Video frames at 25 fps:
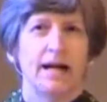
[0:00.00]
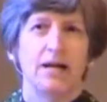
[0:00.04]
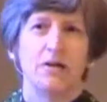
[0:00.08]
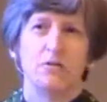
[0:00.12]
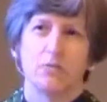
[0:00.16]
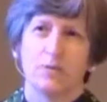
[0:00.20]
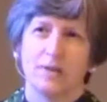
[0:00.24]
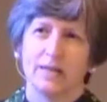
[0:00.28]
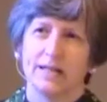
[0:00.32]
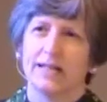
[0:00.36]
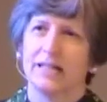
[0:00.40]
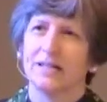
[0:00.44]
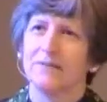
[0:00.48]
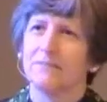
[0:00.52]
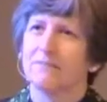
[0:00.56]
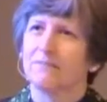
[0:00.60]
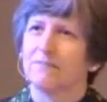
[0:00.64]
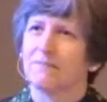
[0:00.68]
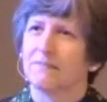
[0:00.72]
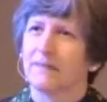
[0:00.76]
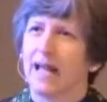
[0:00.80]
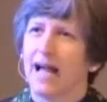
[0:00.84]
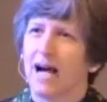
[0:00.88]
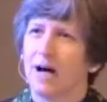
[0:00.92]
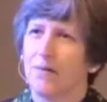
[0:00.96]
And really,
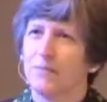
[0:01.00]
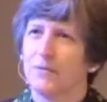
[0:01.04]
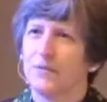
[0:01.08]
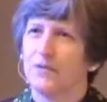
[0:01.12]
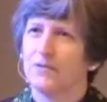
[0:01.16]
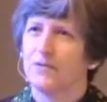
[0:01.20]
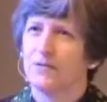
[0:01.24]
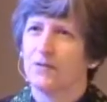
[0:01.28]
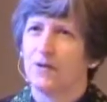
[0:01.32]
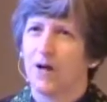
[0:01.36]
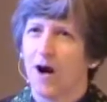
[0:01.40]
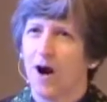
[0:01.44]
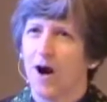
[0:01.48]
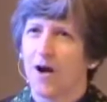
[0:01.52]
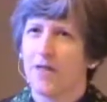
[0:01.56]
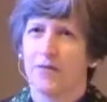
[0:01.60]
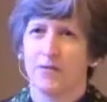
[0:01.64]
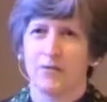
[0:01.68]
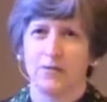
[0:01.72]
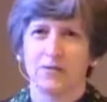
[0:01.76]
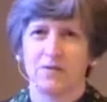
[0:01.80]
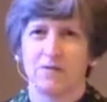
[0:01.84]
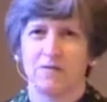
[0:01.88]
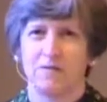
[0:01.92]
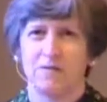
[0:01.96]
how beautiful are
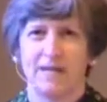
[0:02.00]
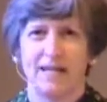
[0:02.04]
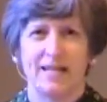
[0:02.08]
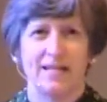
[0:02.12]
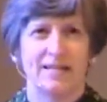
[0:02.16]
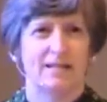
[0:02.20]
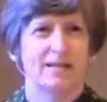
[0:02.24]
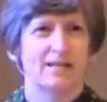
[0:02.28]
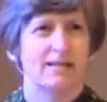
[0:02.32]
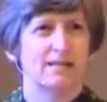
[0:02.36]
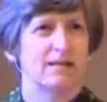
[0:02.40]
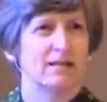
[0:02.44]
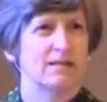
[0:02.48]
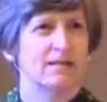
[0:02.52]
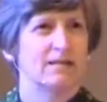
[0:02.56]
those feet?